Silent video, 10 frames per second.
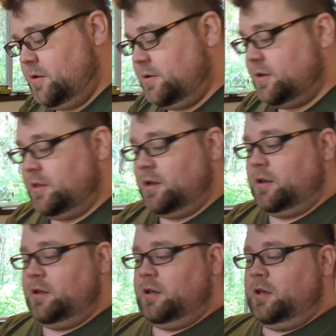so
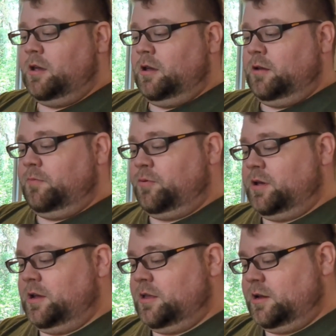that you
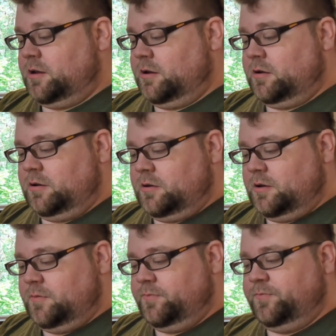play it like
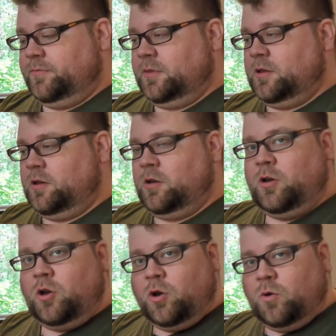a
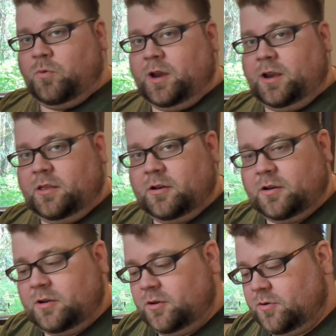regular
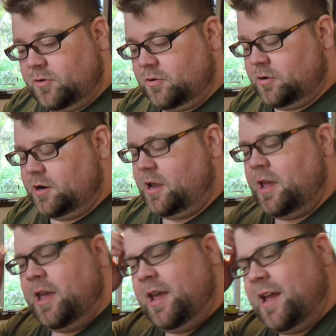controller.
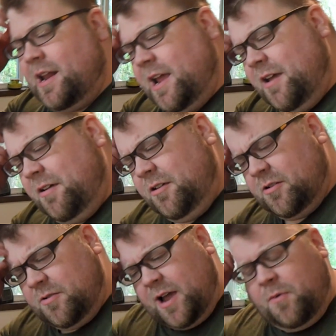And
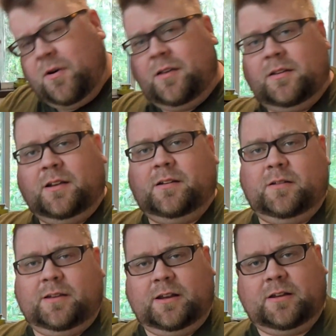I
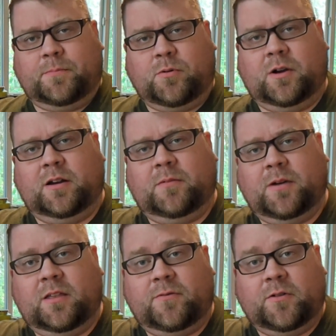wasn't disappointed by
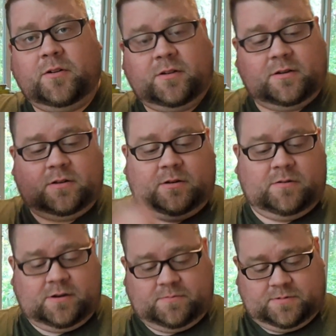the first
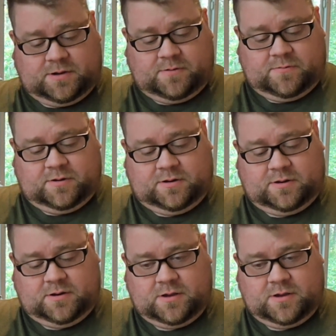grip. It was